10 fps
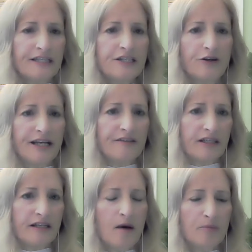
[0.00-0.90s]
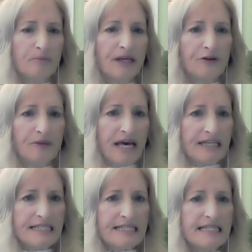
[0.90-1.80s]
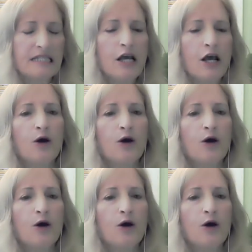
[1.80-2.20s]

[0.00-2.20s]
Integrative and Complementary Medicine,